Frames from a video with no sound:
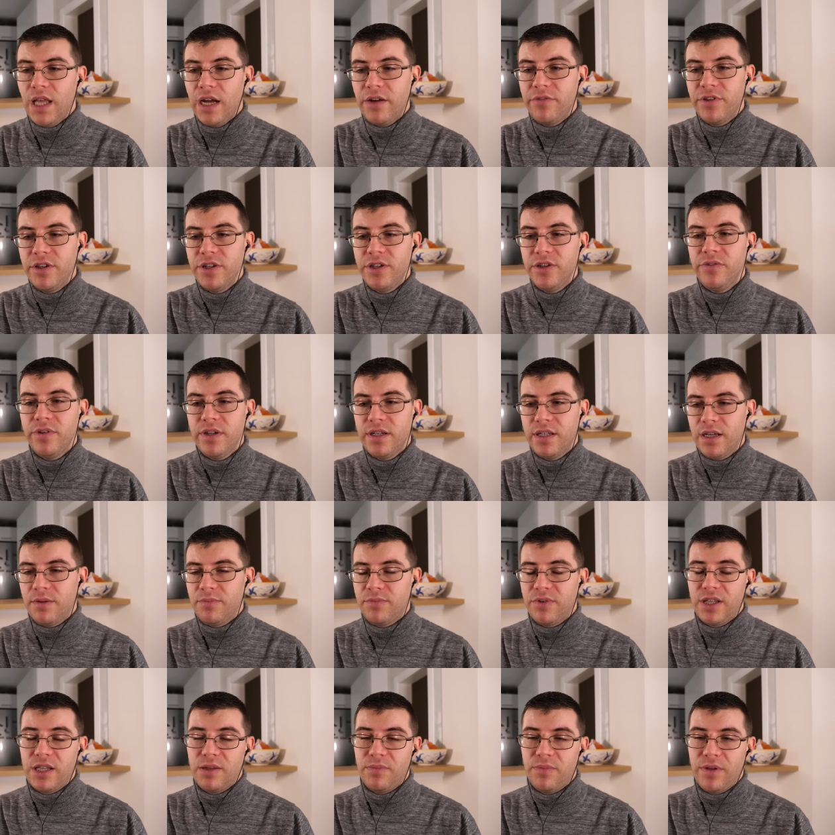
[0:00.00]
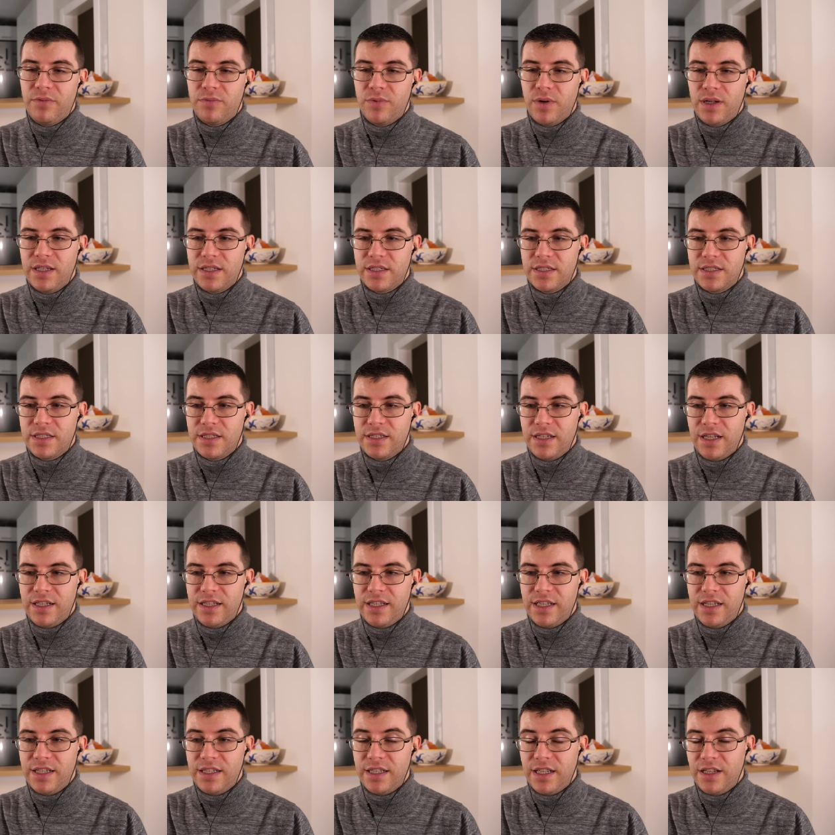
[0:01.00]
Now, if you do end up with a beef Wellington at
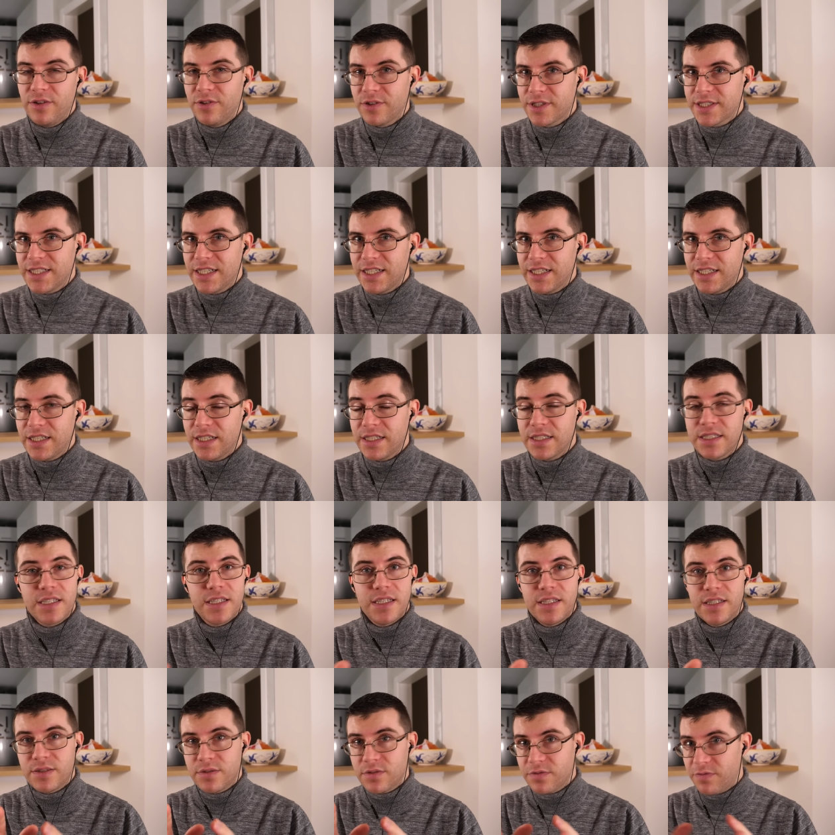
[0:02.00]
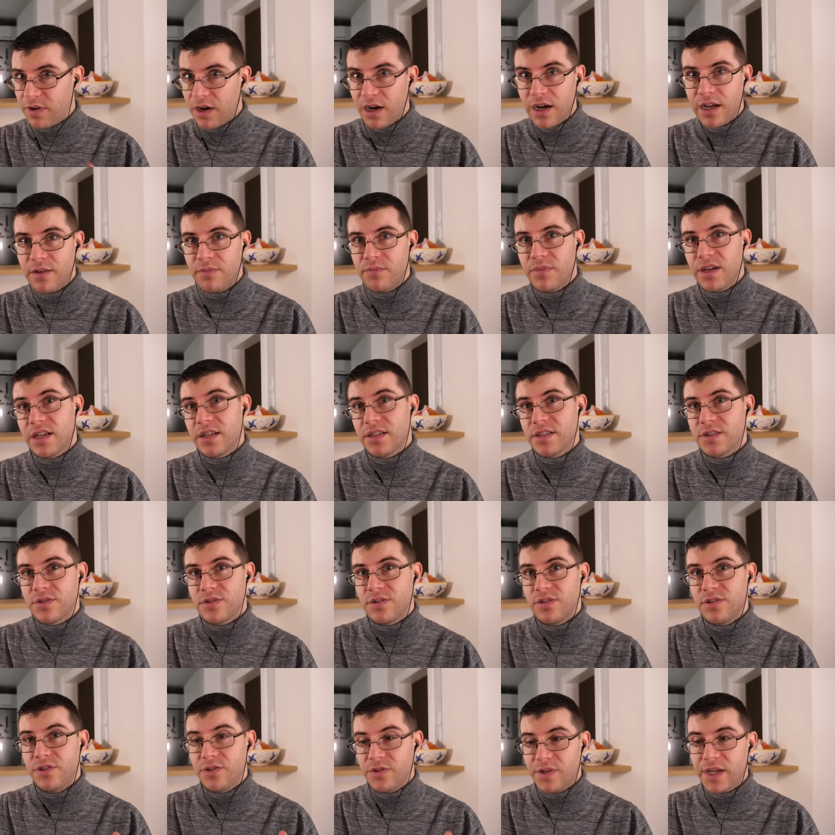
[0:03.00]
the end that looks like this, it's fine
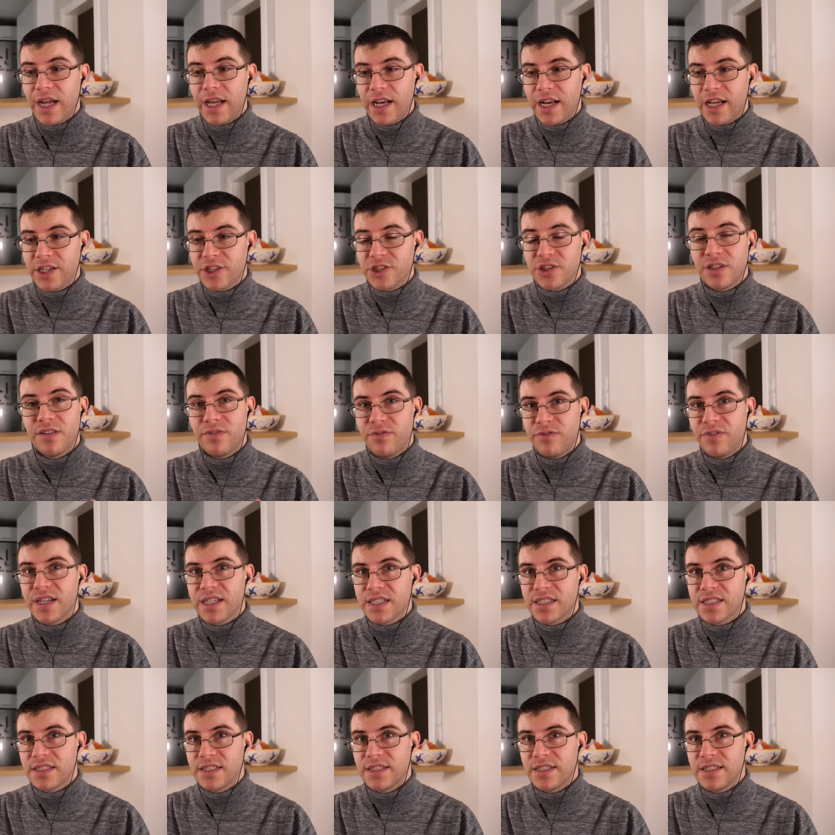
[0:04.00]
because you can actually fix